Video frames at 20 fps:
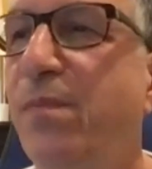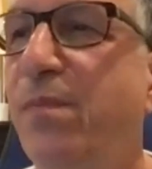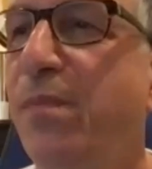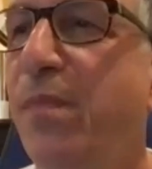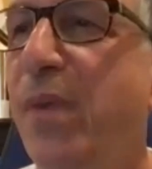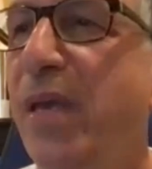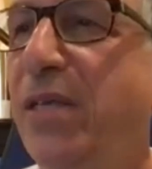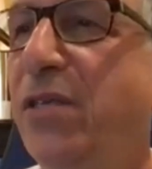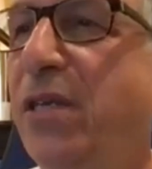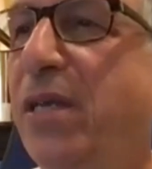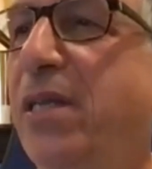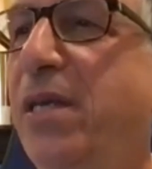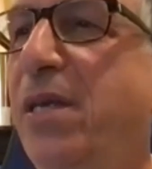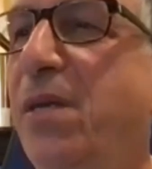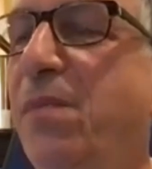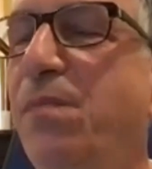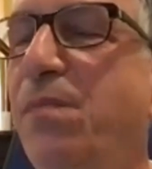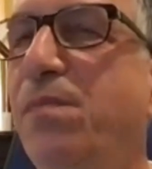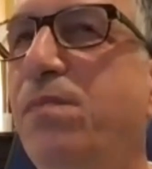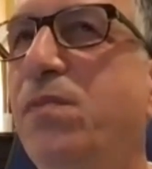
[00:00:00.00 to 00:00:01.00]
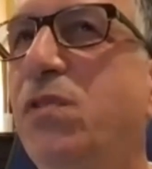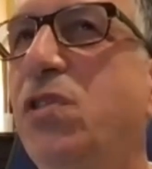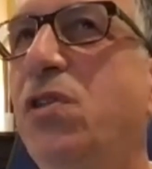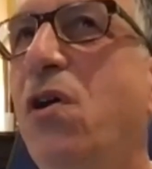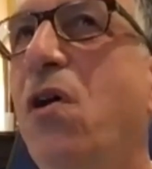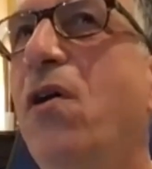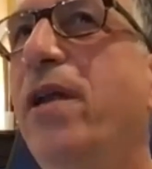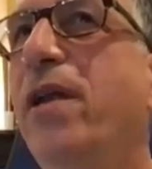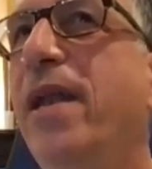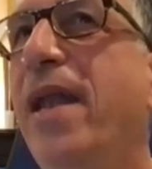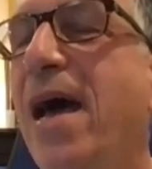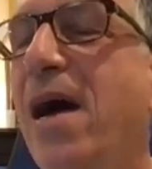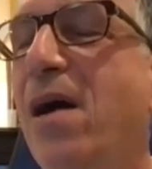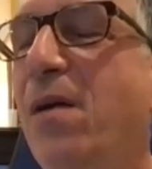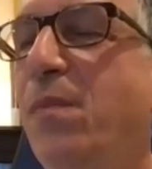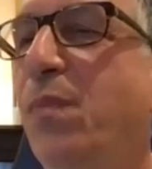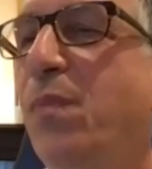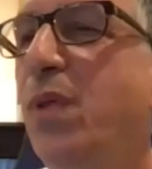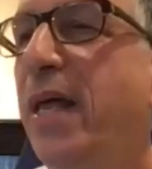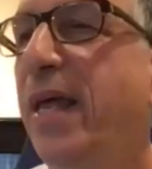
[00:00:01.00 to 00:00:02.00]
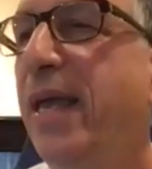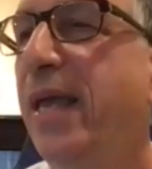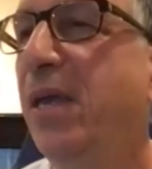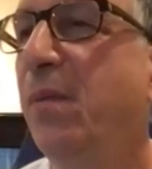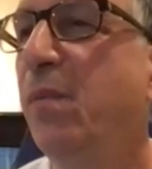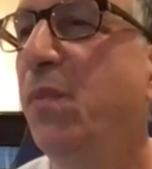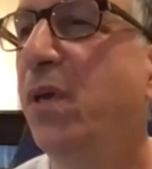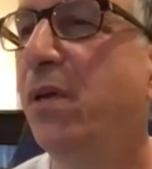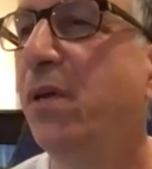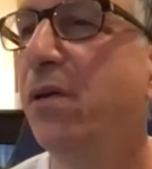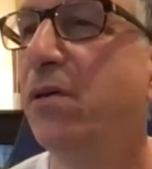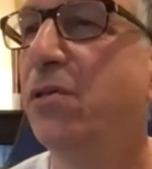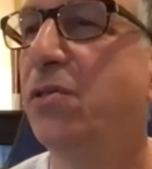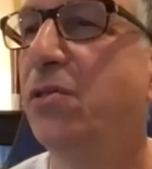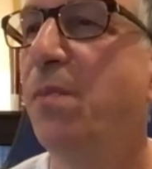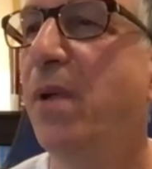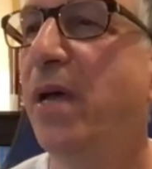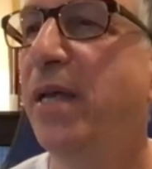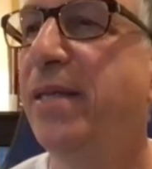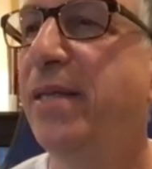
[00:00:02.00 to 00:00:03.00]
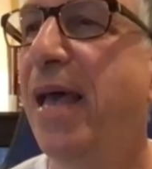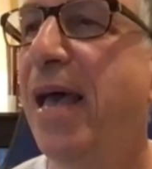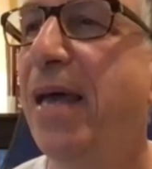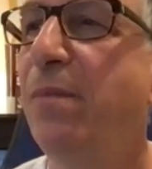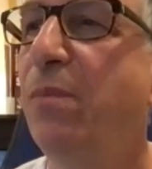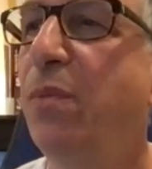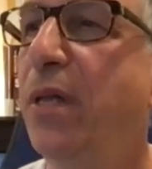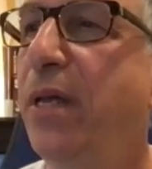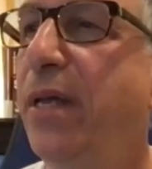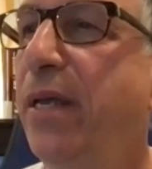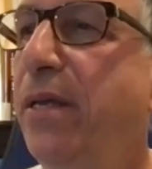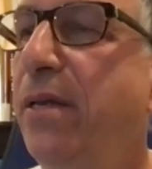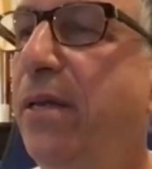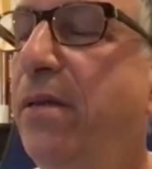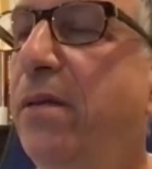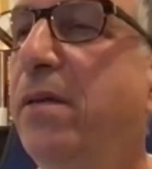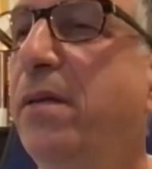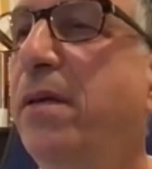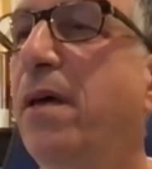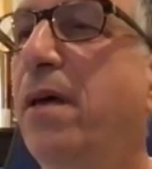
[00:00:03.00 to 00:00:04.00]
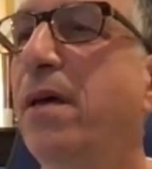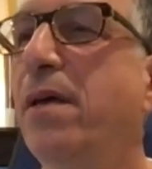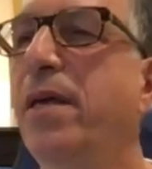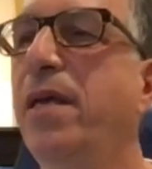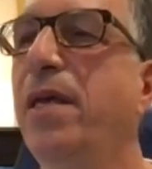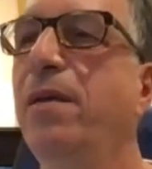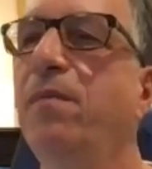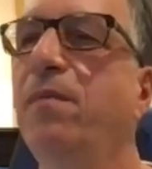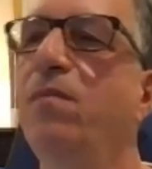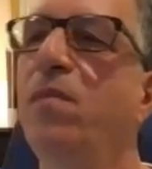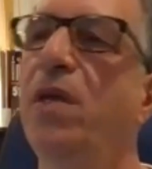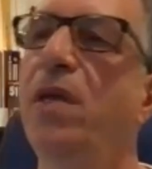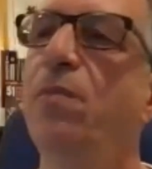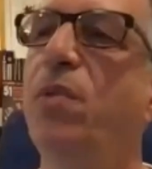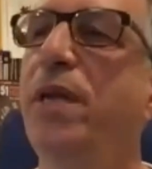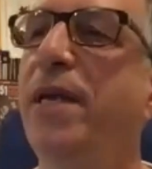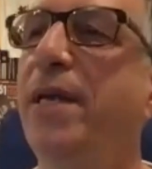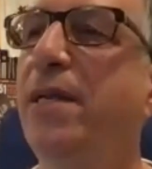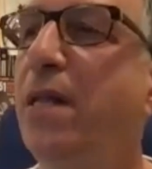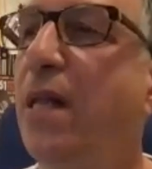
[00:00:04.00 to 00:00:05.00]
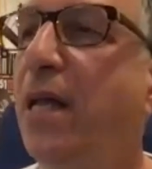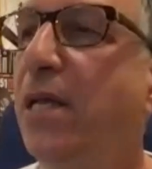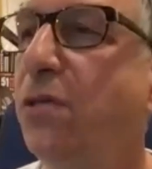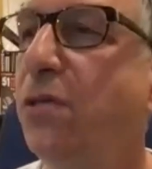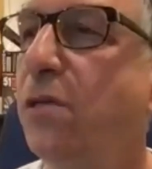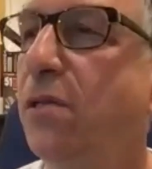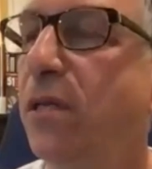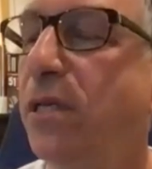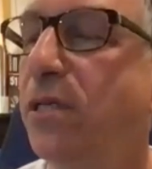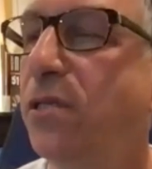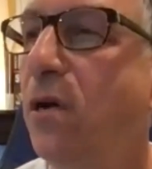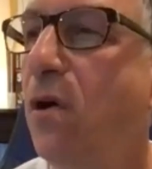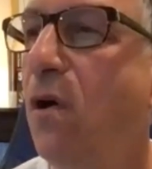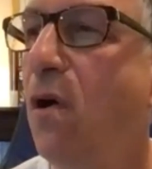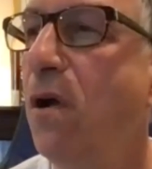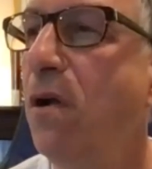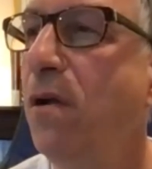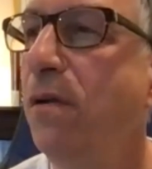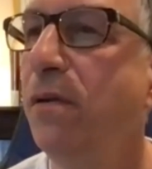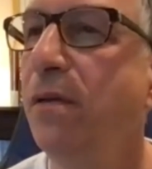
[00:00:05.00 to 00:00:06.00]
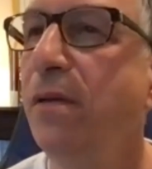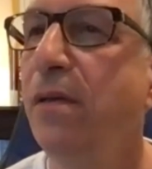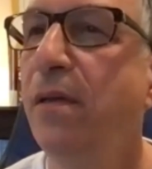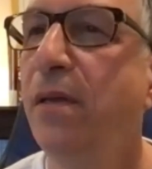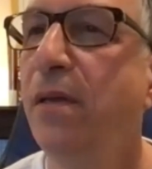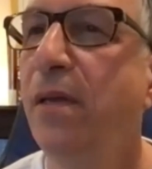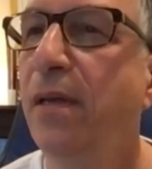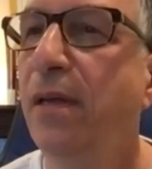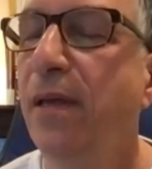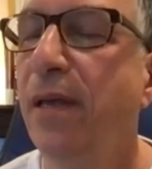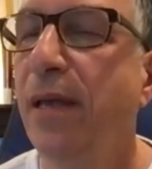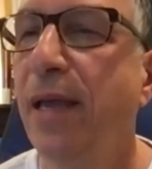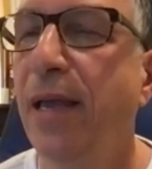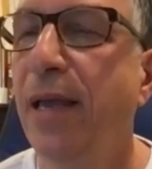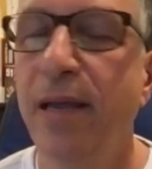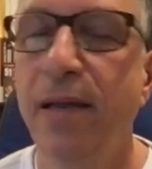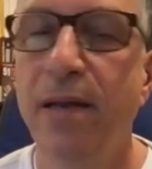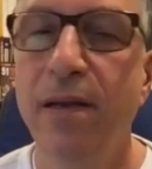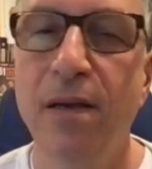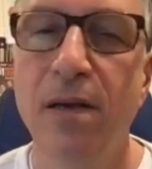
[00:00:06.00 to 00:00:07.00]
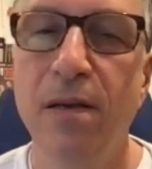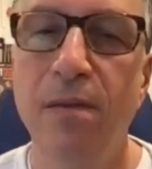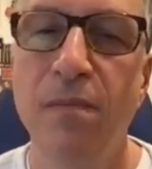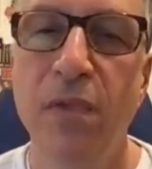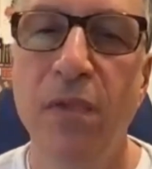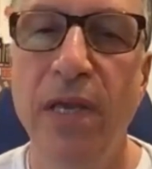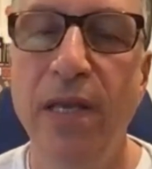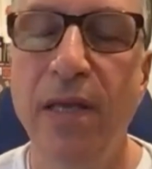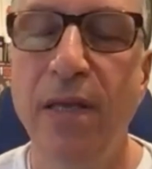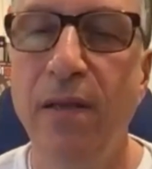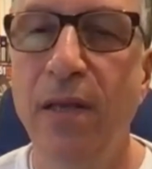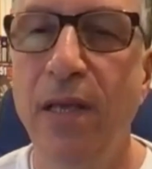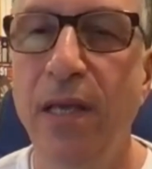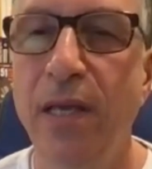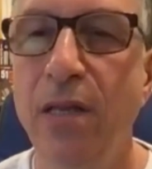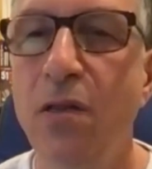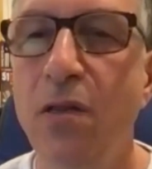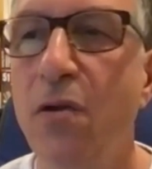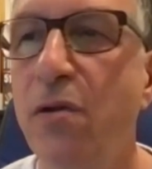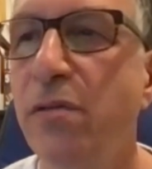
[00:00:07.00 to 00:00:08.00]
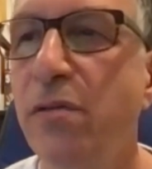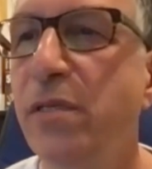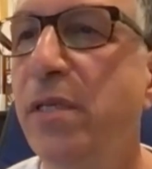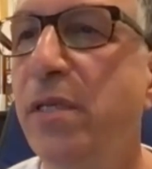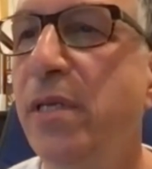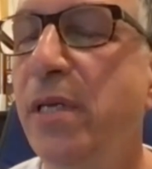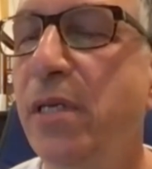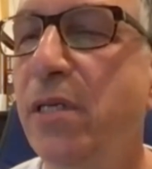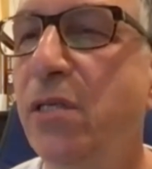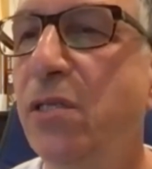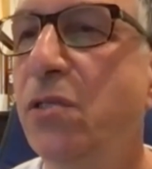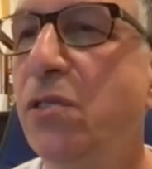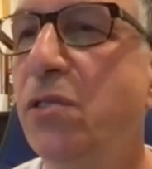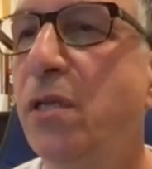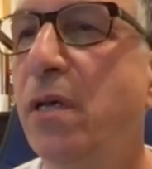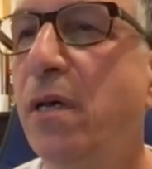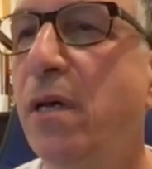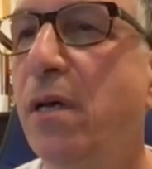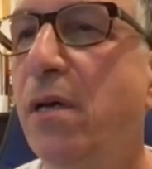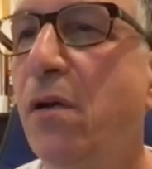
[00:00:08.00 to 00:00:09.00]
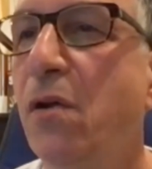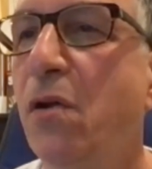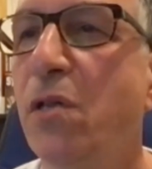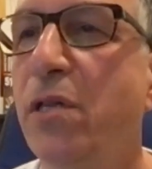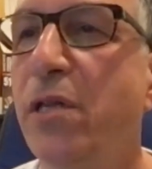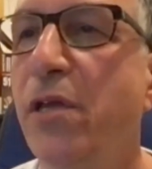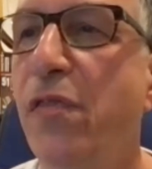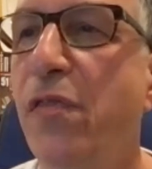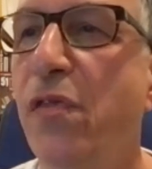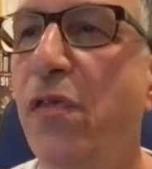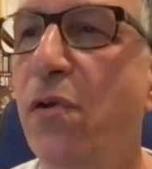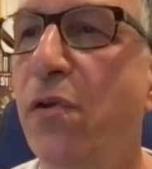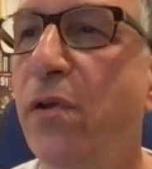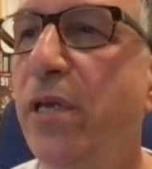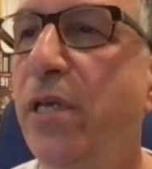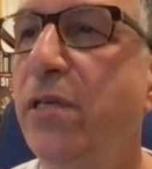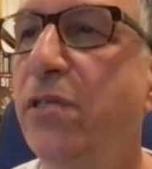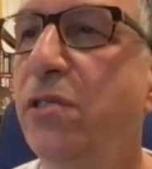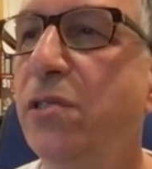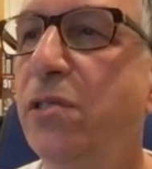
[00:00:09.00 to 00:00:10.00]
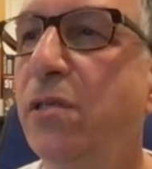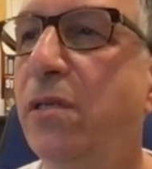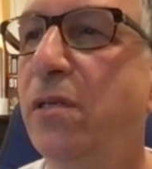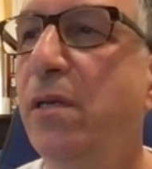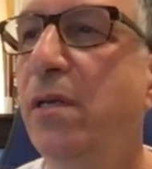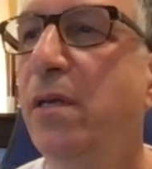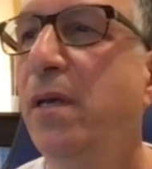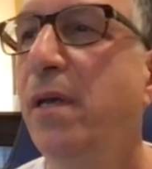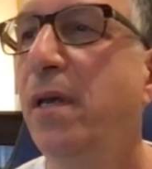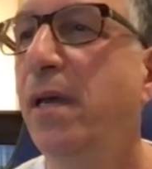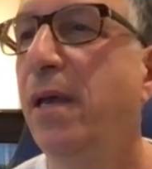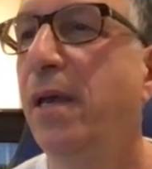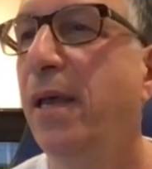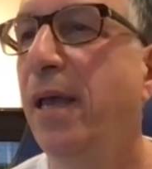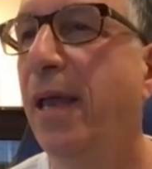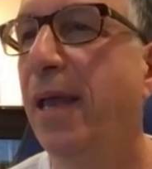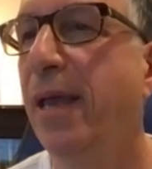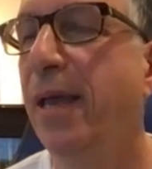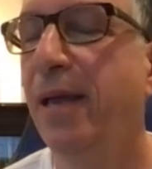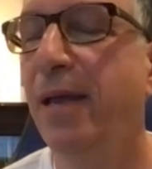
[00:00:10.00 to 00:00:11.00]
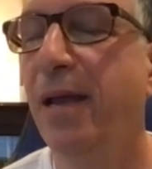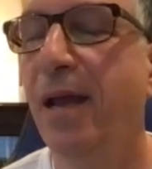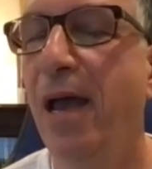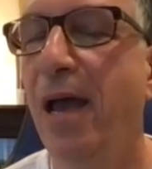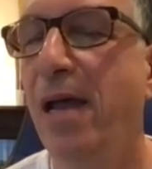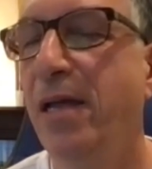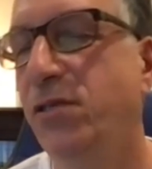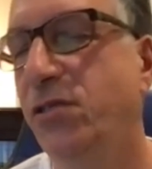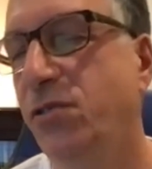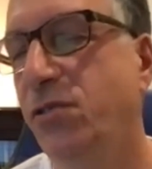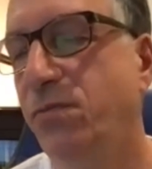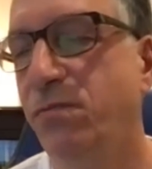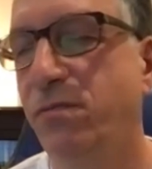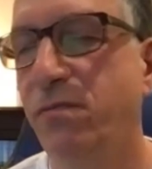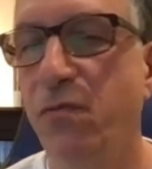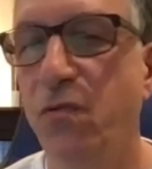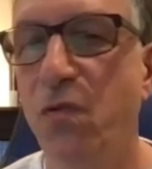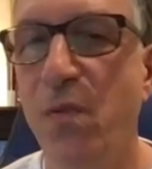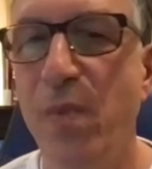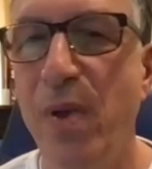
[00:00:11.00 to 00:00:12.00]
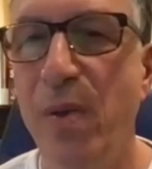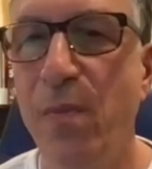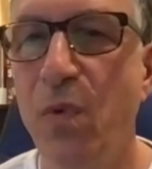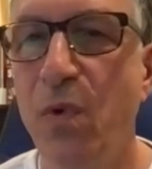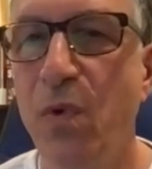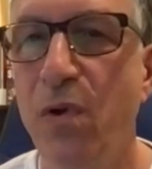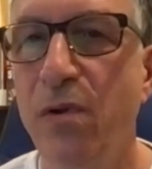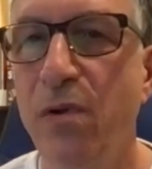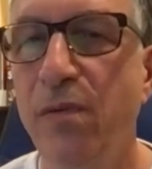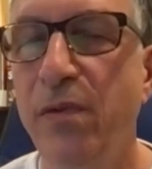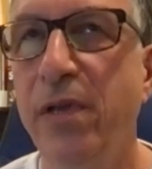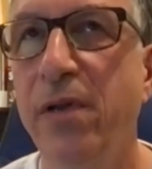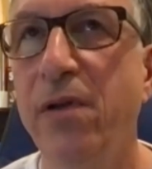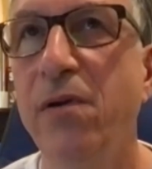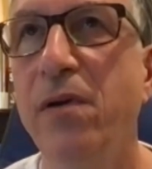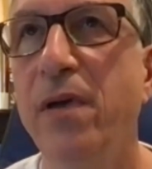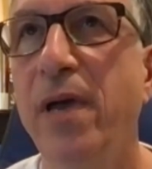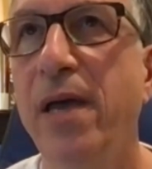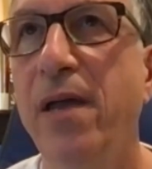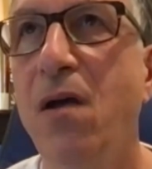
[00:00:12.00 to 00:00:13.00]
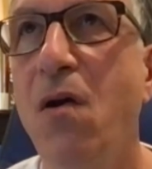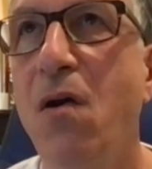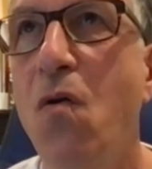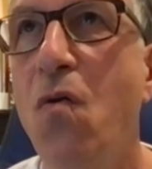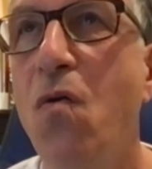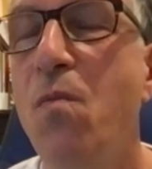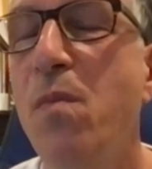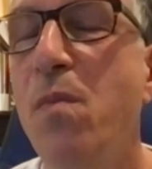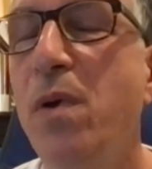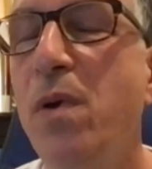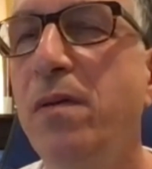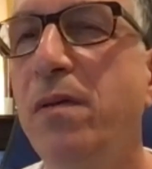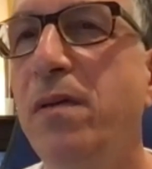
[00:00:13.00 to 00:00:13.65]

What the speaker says: basically started out playing because my dad played. He played classical guitar, and he learned in his early 30s. And I just remember, at home